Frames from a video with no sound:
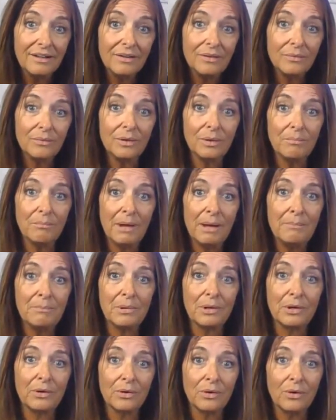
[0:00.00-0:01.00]

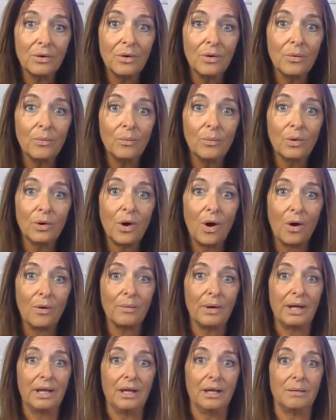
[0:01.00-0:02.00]
remember, we're
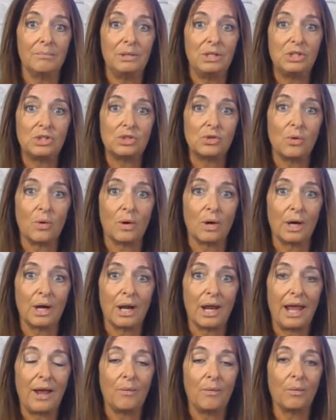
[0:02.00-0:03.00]
already going to be
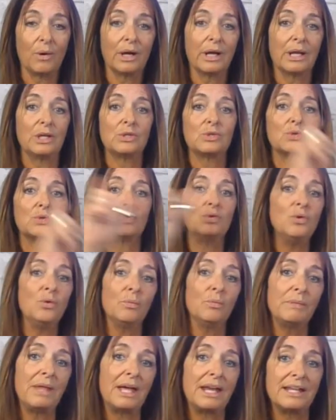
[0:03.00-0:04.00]
short and we're going to
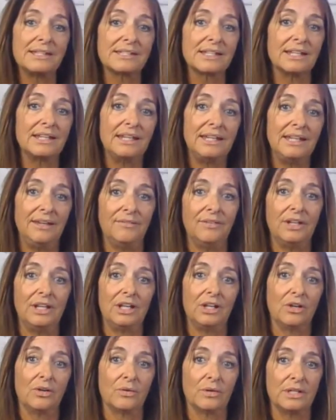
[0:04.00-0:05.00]
assume that it's going to even
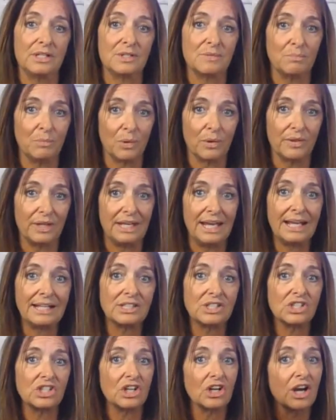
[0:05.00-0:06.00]
increase more the
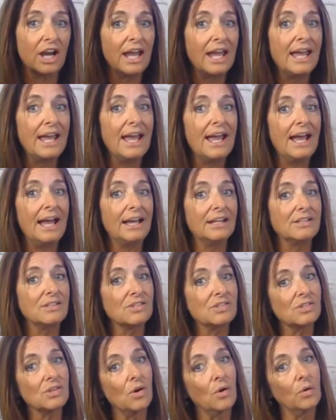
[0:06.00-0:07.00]
next year. And
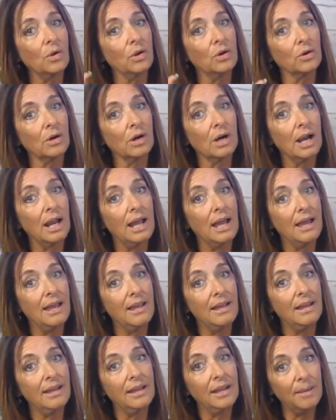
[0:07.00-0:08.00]
so your
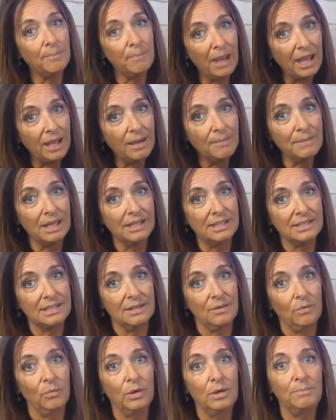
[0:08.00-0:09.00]
payment
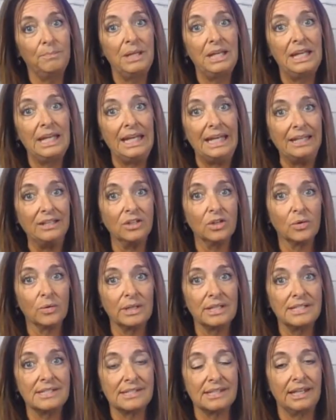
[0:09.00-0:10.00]
would be
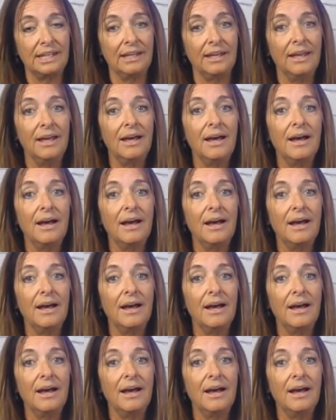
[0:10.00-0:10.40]
increasing